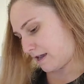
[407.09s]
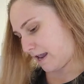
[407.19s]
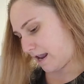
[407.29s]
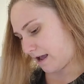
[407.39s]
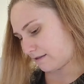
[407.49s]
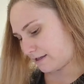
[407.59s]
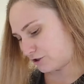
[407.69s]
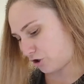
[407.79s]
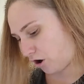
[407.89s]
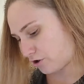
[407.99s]
and they
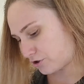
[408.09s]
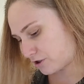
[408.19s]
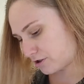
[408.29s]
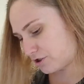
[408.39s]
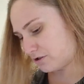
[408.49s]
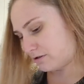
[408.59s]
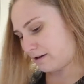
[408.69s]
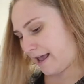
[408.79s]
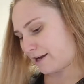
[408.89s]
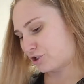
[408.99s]
charged
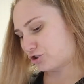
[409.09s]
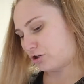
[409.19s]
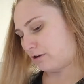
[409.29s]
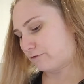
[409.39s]
extra